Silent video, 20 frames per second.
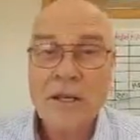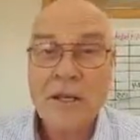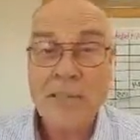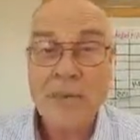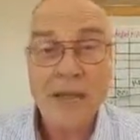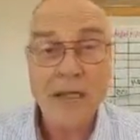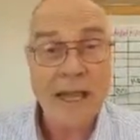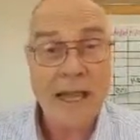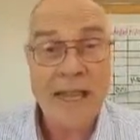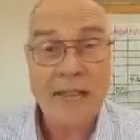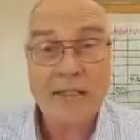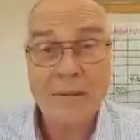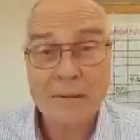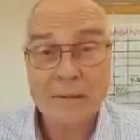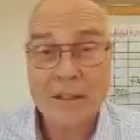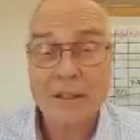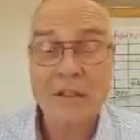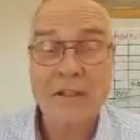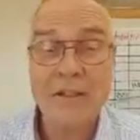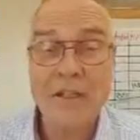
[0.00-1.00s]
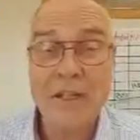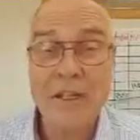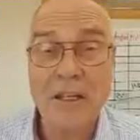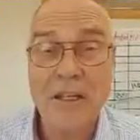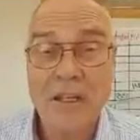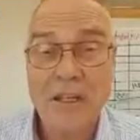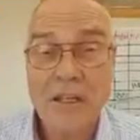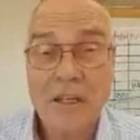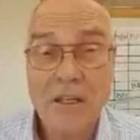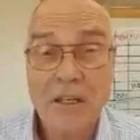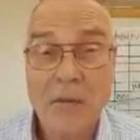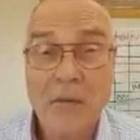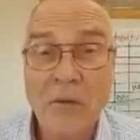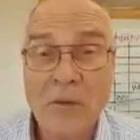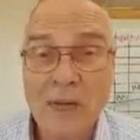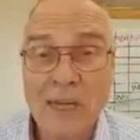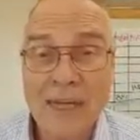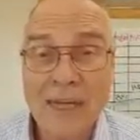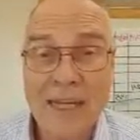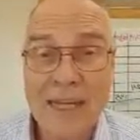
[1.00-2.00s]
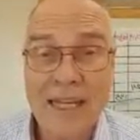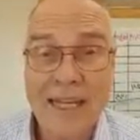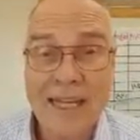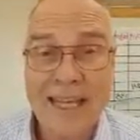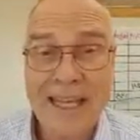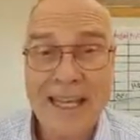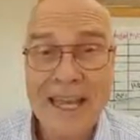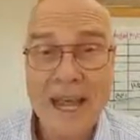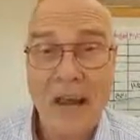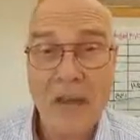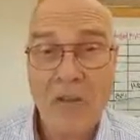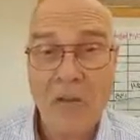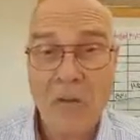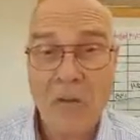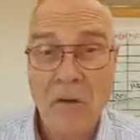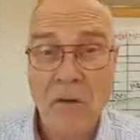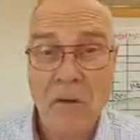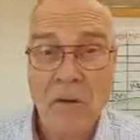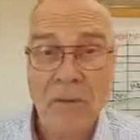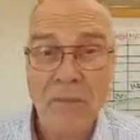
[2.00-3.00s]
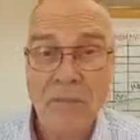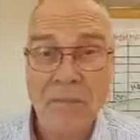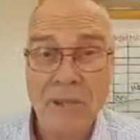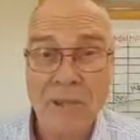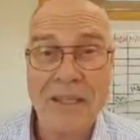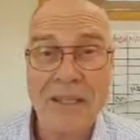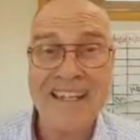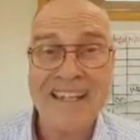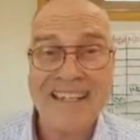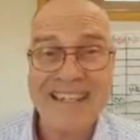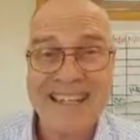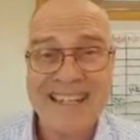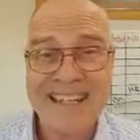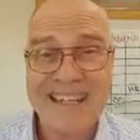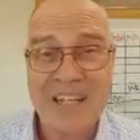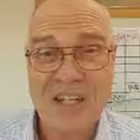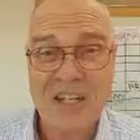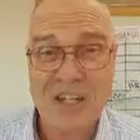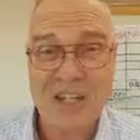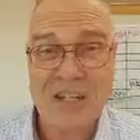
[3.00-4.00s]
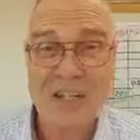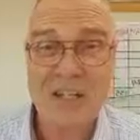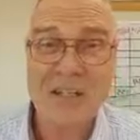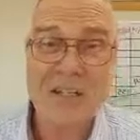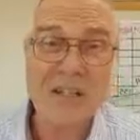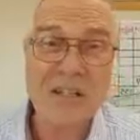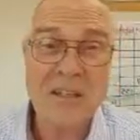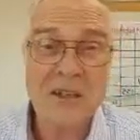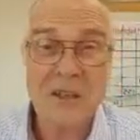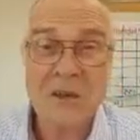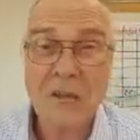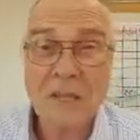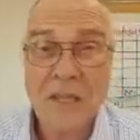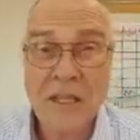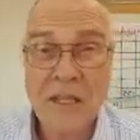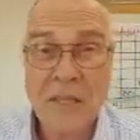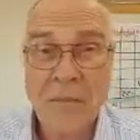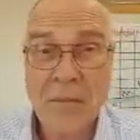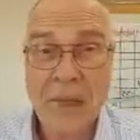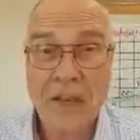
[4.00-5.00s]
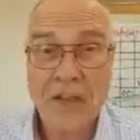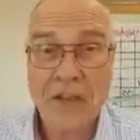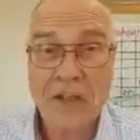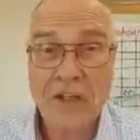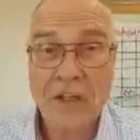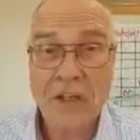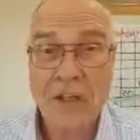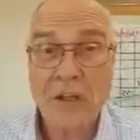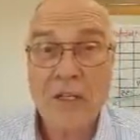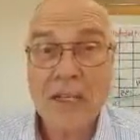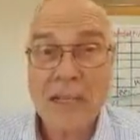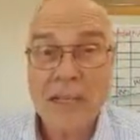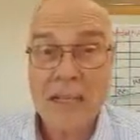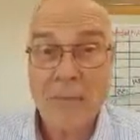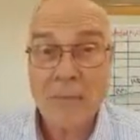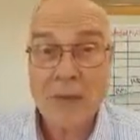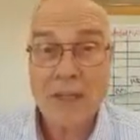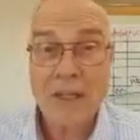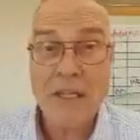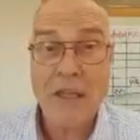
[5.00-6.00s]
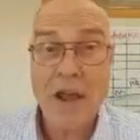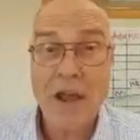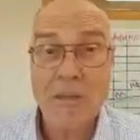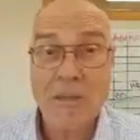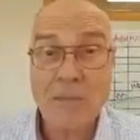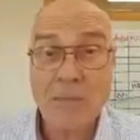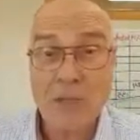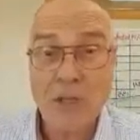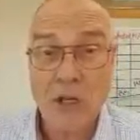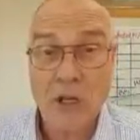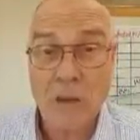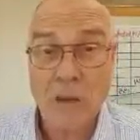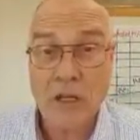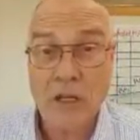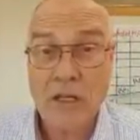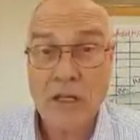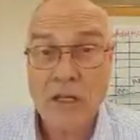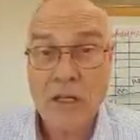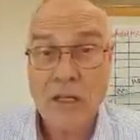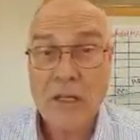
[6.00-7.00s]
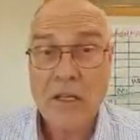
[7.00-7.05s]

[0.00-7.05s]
But guys, I'm telling you, you really need to get out of the role of being the technician, being the manager. You need to be the entrepreneur.